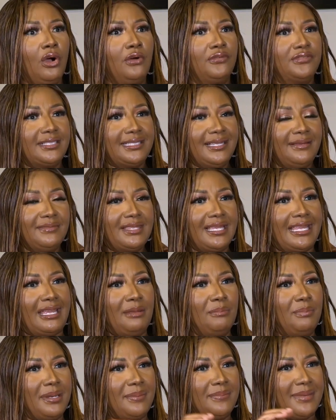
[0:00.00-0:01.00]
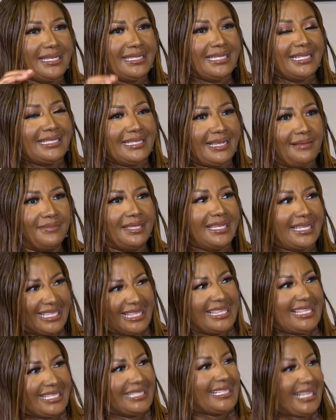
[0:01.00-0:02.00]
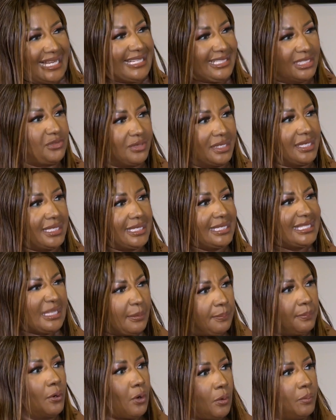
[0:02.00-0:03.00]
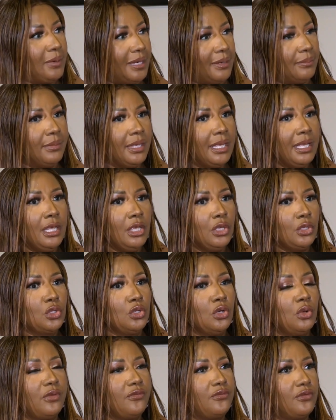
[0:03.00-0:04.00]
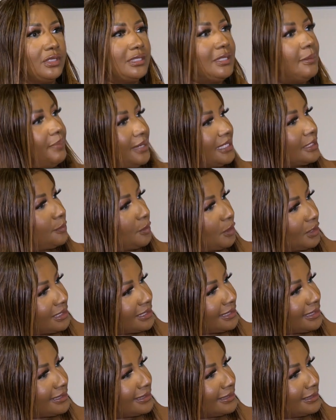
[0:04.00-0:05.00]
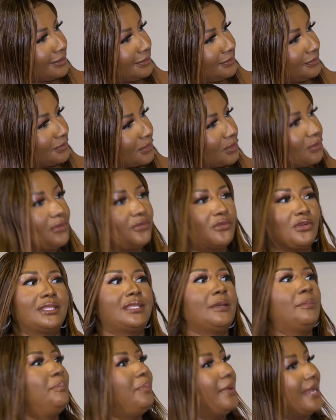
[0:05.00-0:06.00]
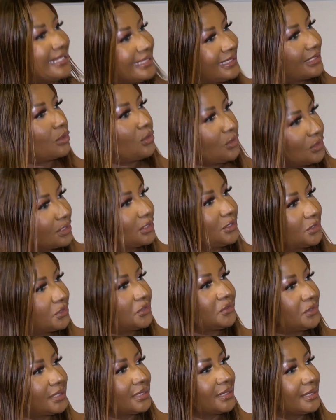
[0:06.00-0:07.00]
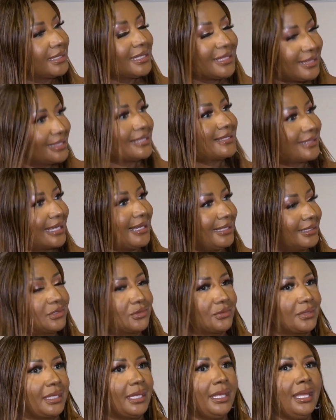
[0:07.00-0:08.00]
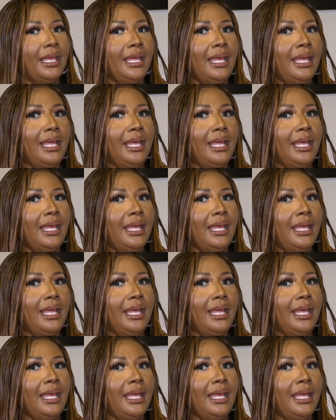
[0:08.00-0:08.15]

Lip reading: something in this country, it's a problem. You know, we've got the best policies. We've got the best constitution in this country.